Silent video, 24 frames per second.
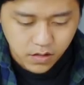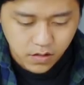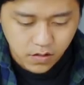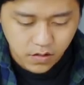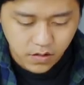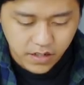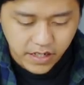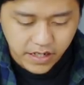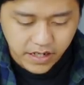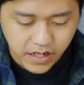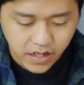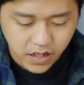
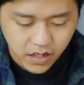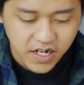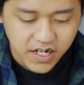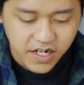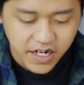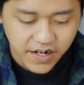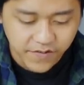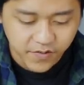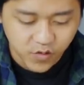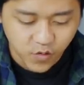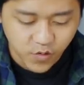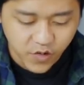Okay,
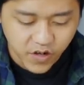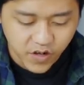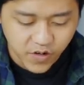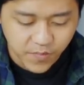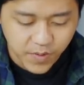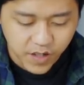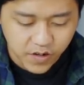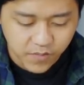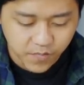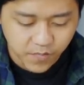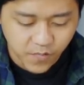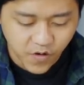I have to worry
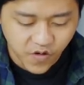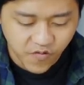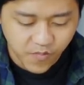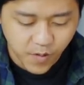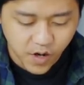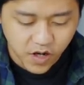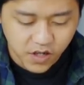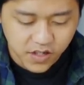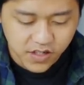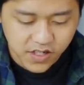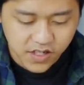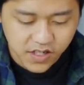about both
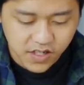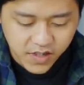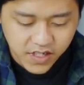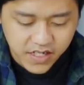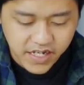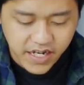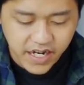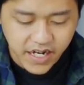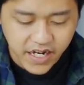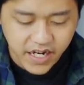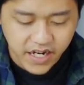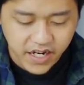balls.
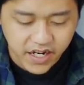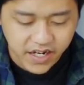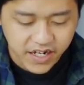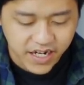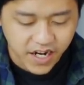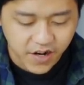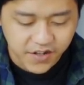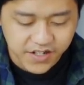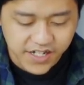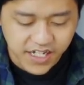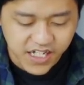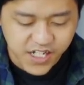Yeah,
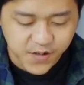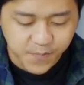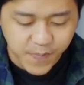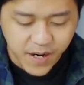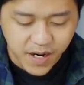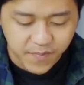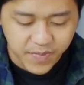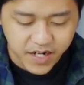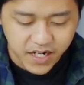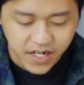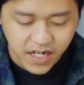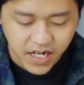now it's just
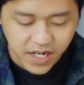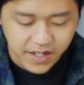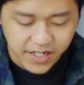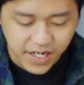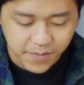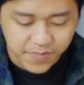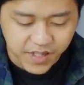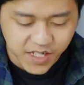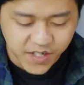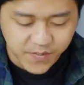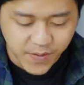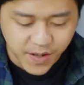spamming. I,
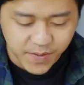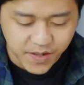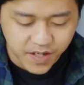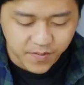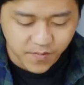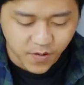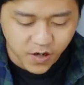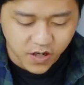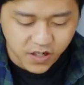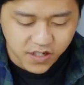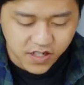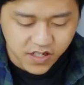am just spamming
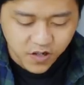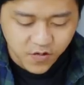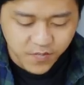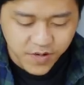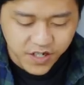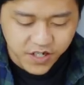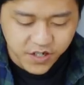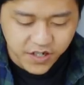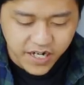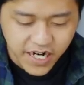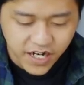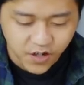the balls to
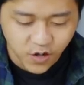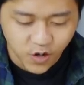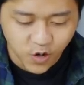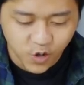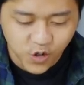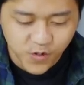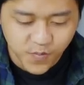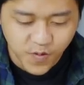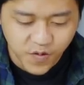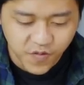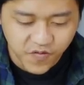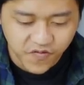make sure that I don't
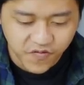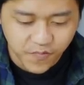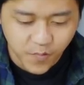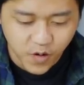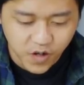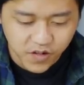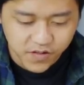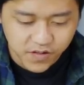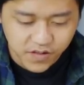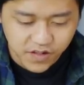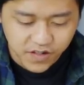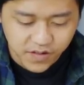lose both
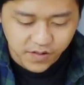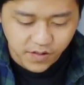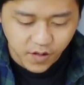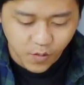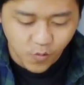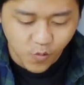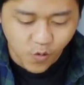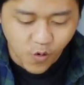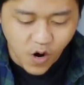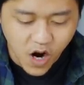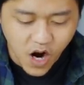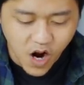balls.
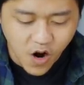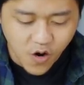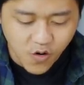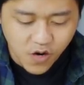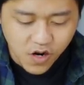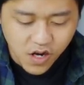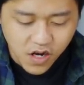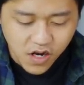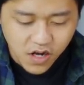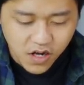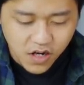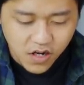
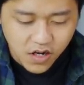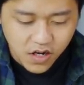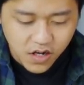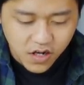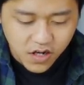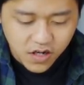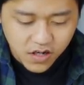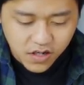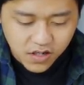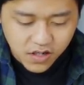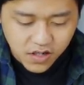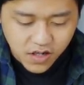Whoa!
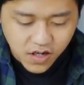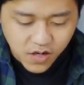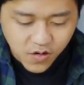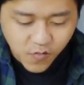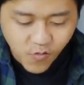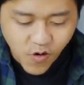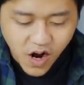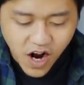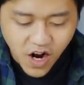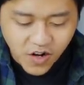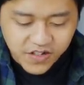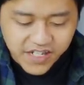
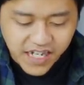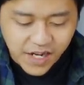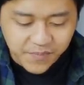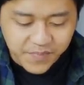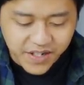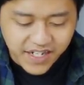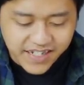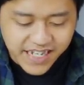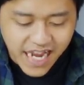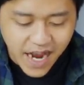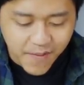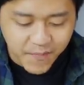Whoa,
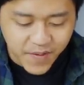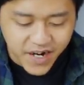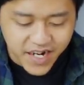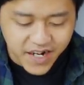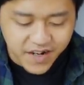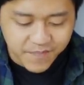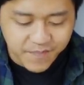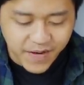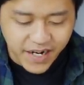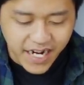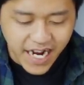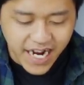something's
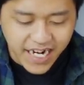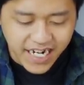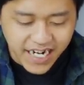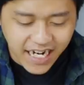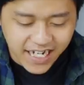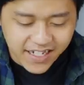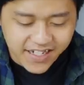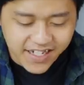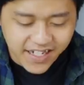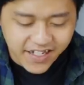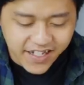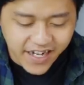happening, but I
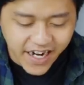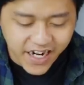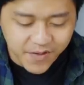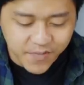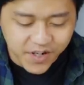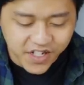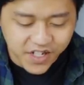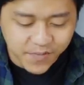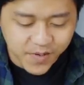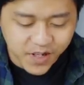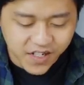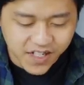can't see the
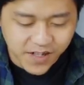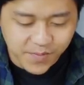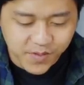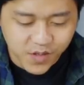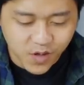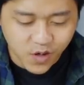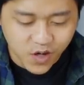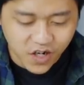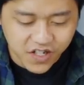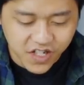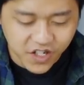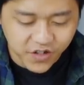animation because I'm
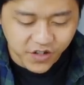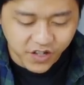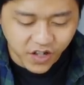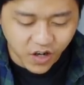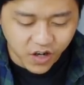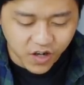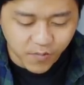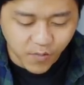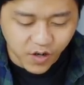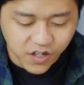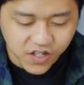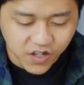so concentrated
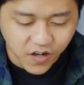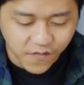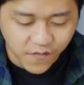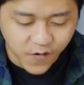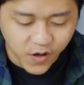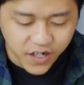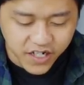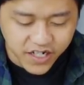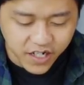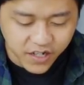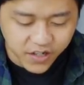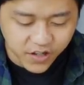on the balls not
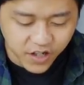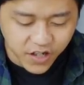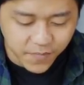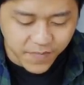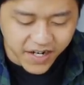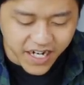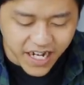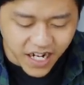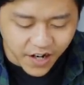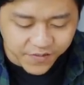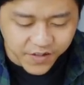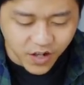falling down into the
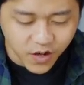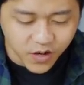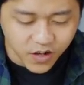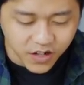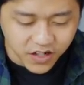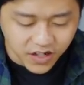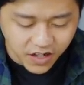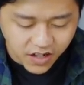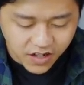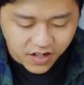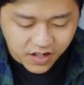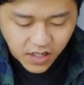middle of the
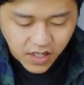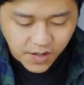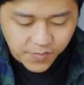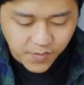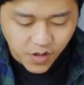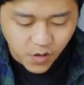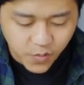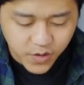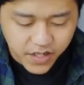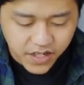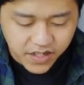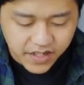hole. I'm
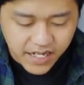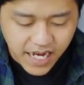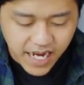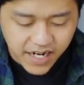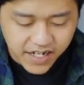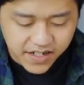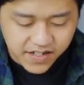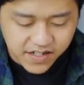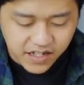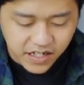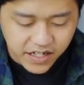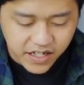not winning
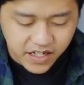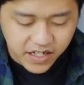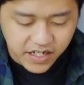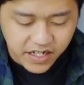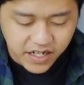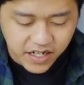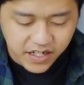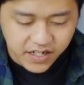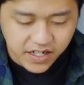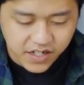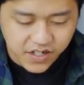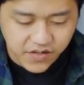that easily.
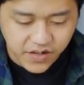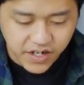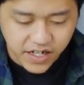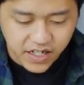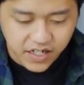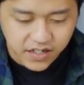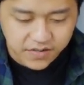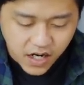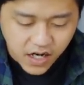Yeah, that's right.